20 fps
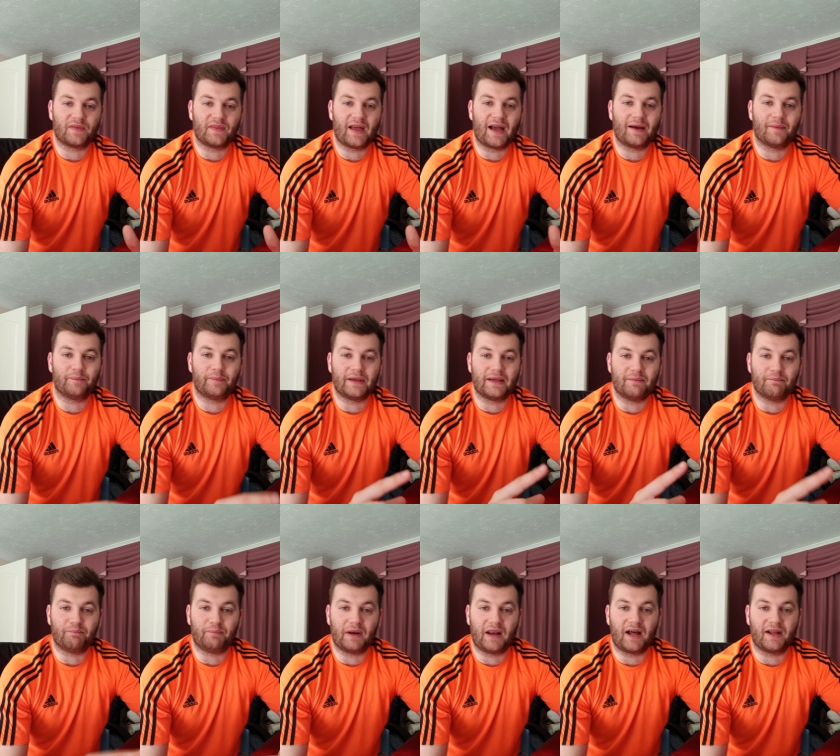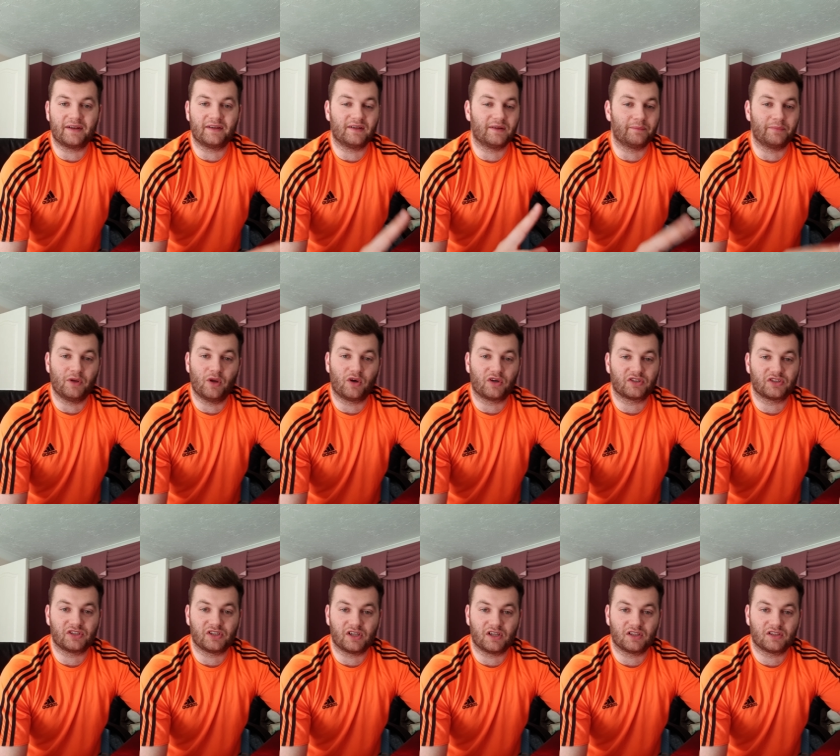that and being blunt,
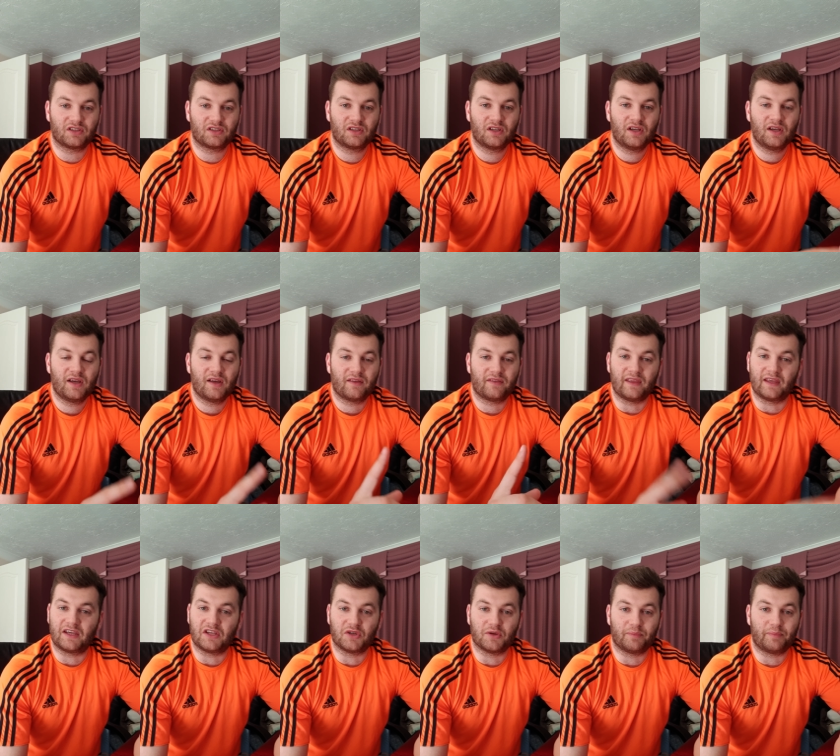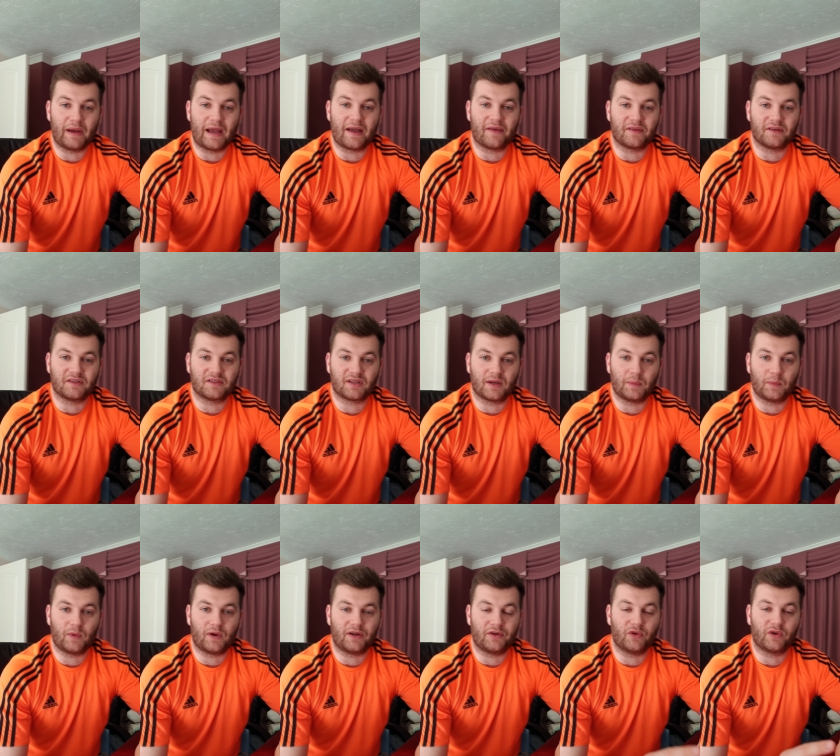obnoxious, thinking you're better than
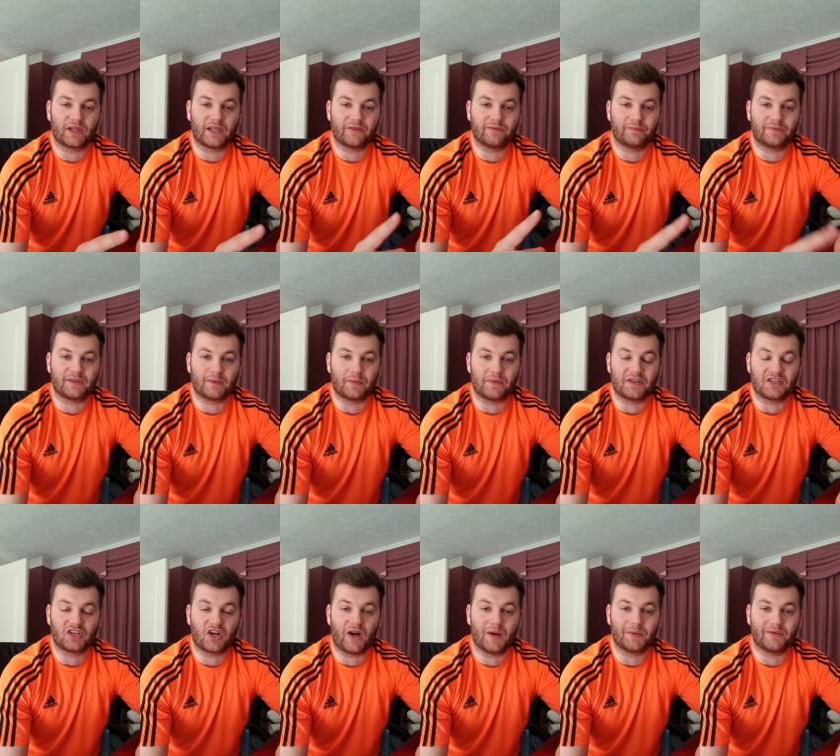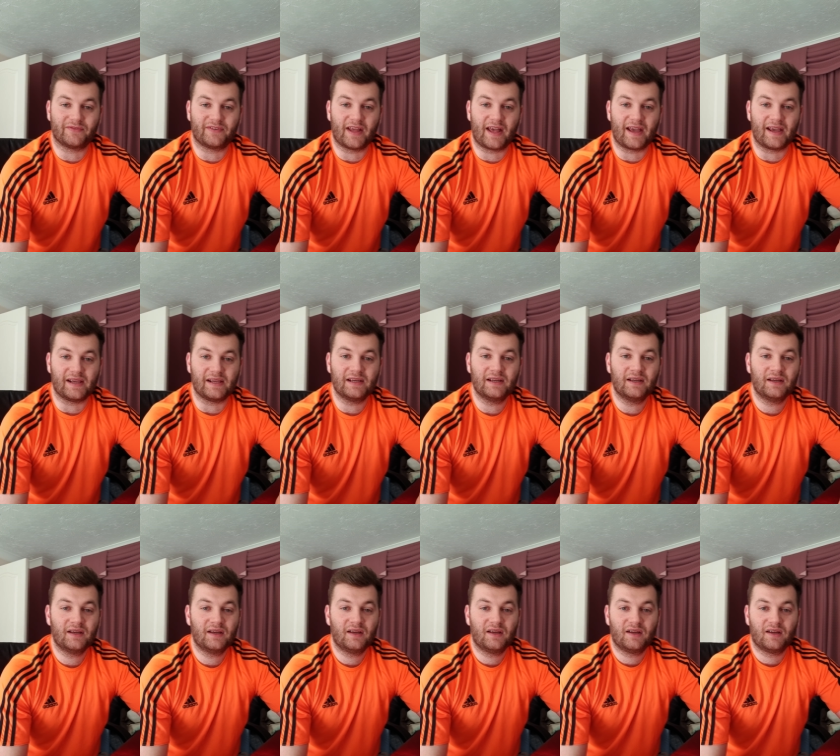someone, not giving someone the time of day,
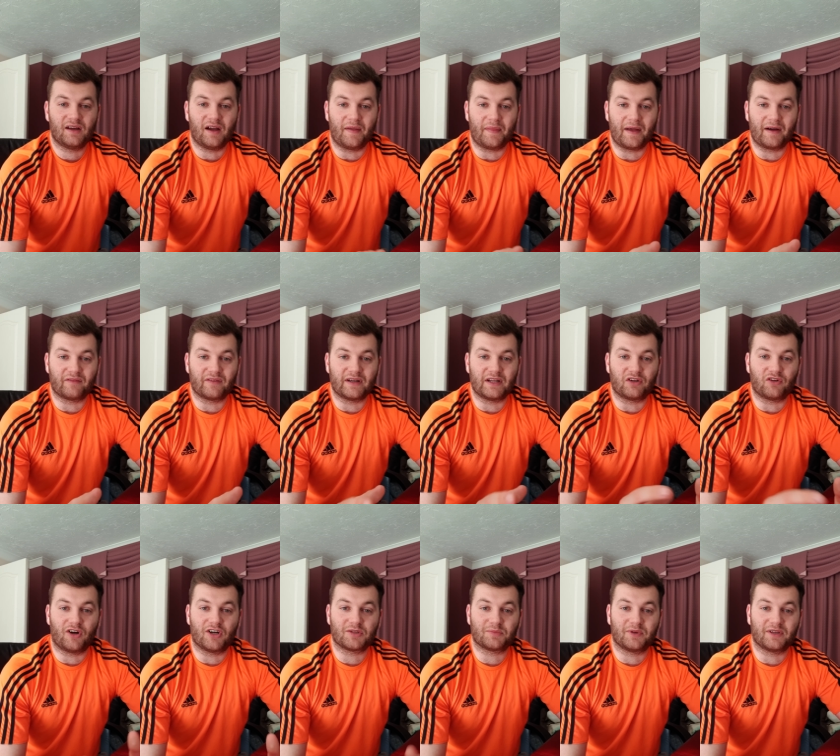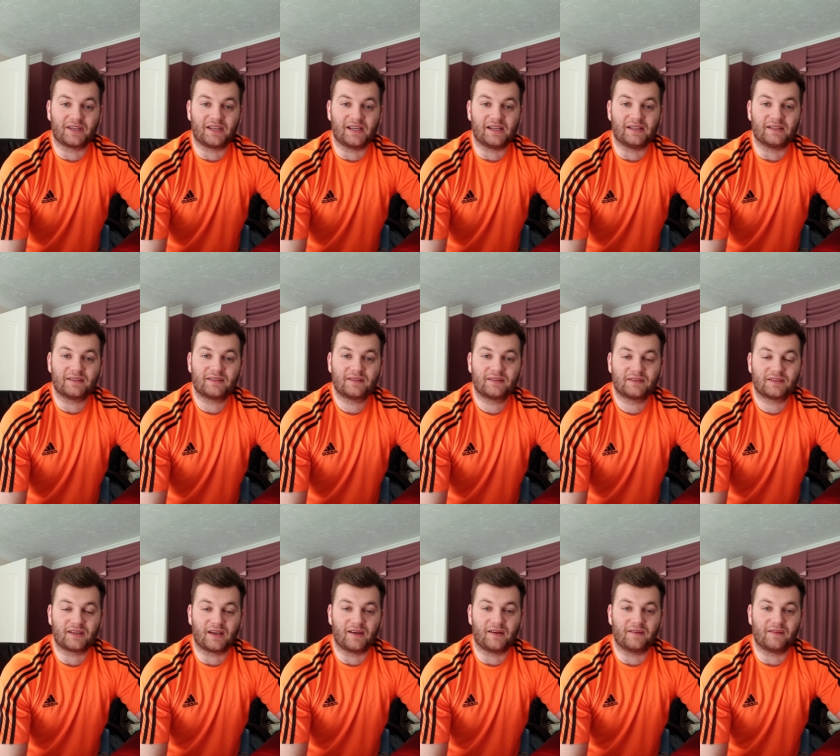and that really grinds my gears.
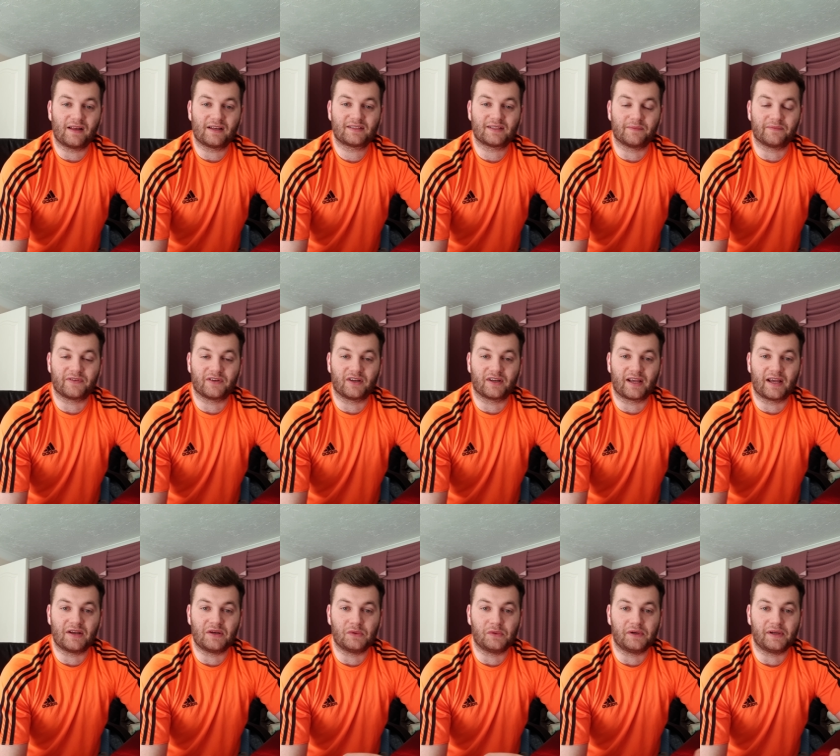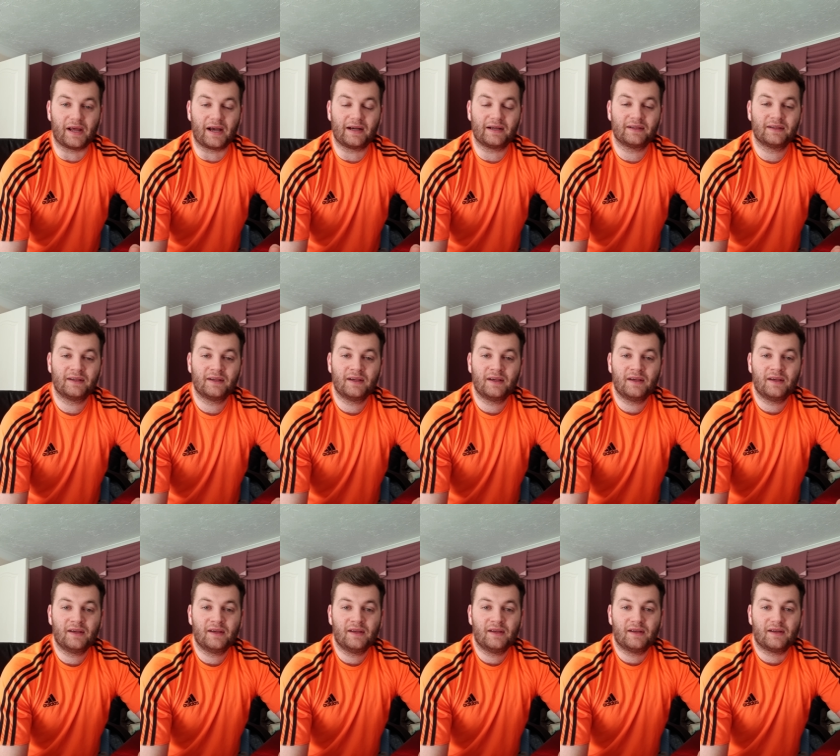So that's something I get annoyed at.
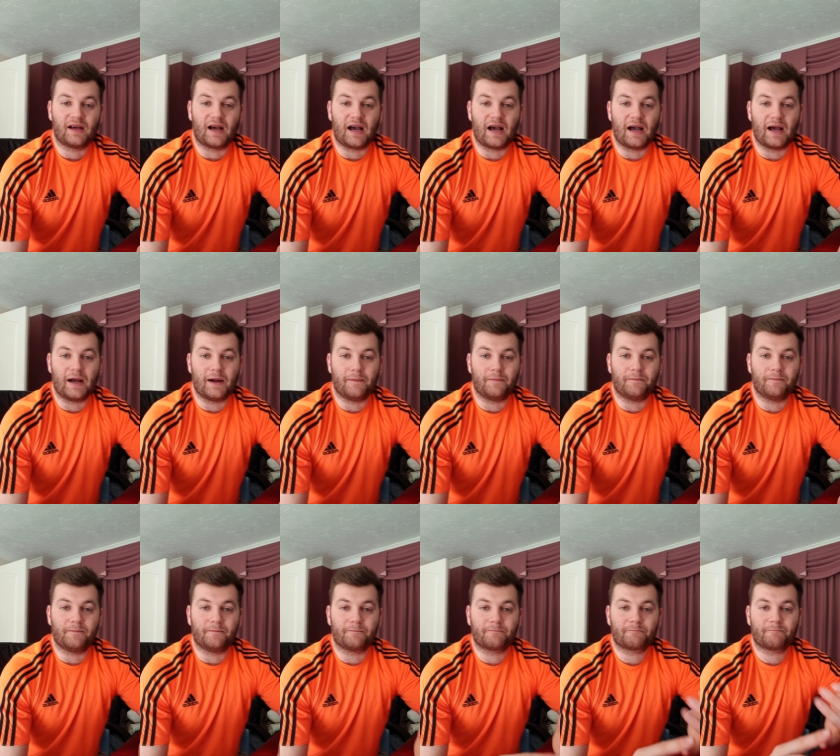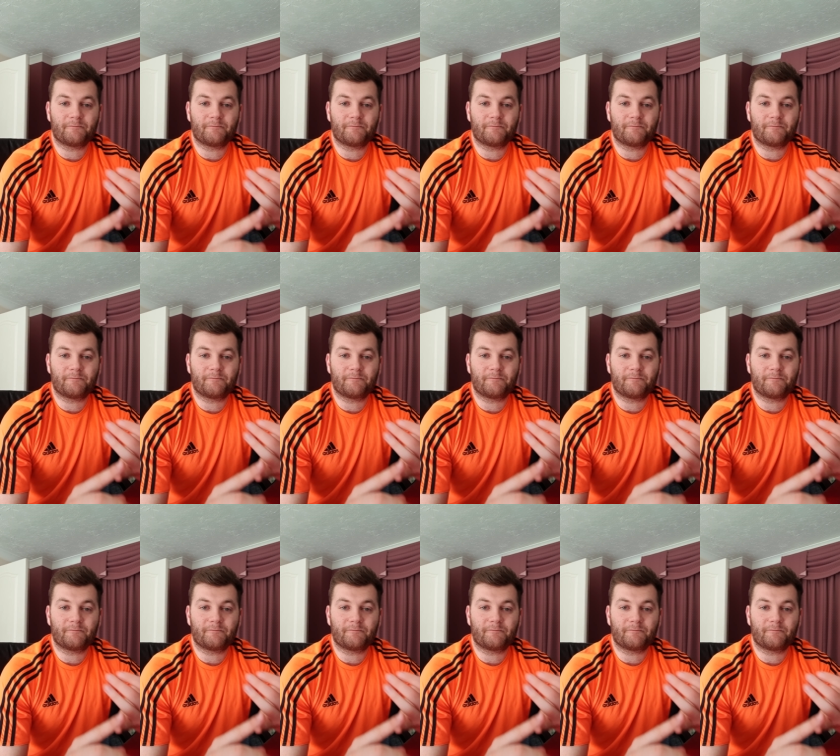Um,